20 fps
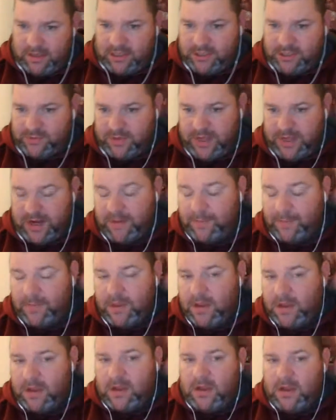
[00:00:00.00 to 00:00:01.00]
explain it.
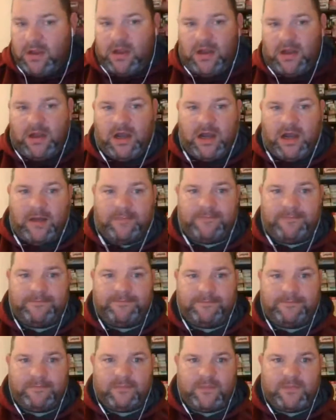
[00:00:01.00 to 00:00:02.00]
I
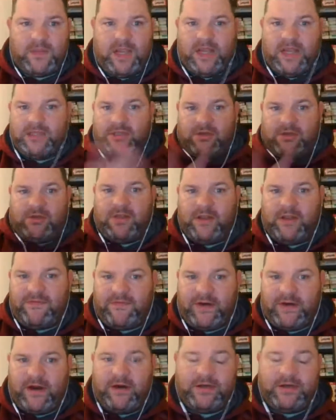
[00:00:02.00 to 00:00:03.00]
also collect
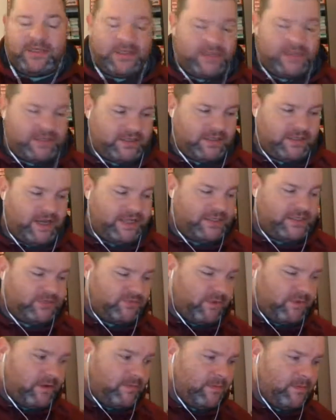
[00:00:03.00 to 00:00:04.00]
fire engine slides as
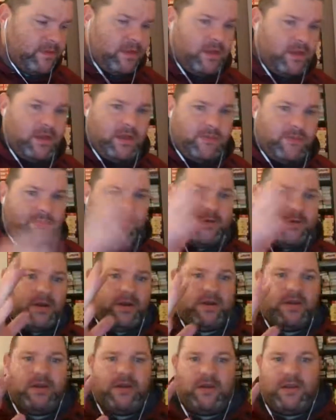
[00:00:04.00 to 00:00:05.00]
well.
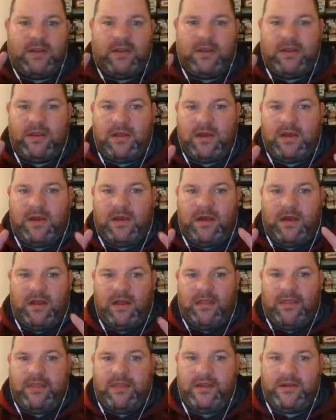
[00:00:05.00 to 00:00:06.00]

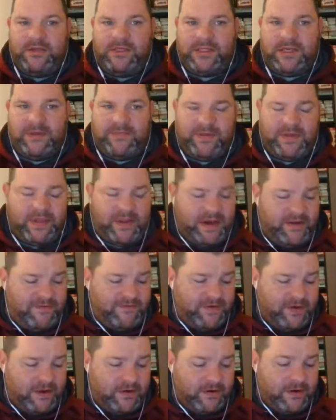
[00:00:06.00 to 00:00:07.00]
But here's something that I
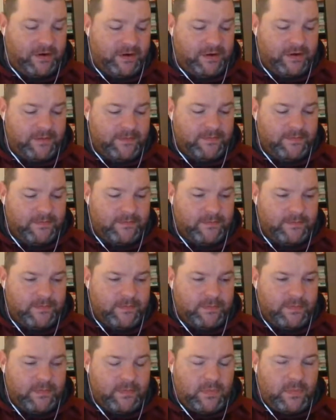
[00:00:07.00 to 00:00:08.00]
found.
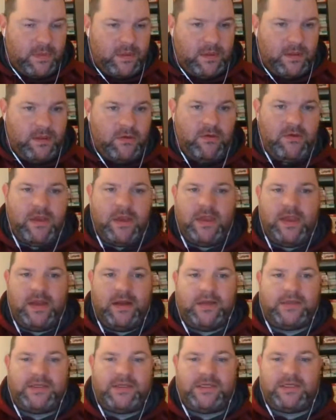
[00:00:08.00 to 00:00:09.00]
You can
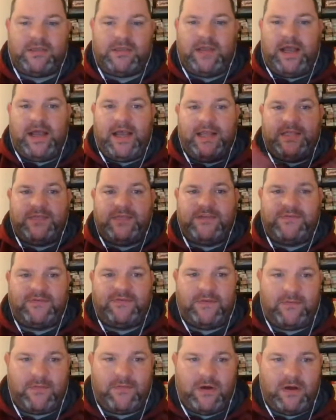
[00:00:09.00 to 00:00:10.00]
get slides
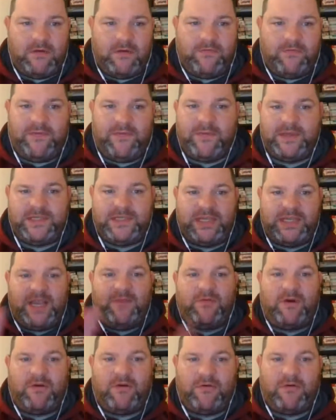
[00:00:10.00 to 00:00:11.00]
from the
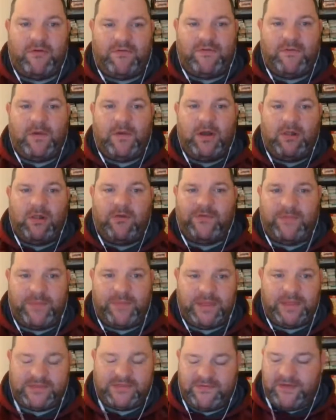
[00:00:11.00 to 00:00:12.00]
same railroad from all over
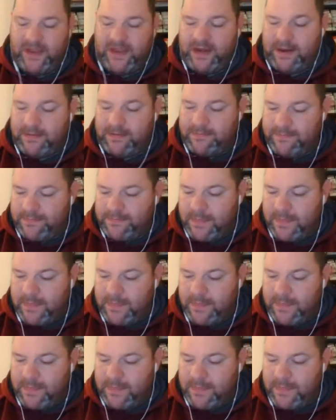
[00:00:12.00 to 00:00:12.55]
Pennsylvania.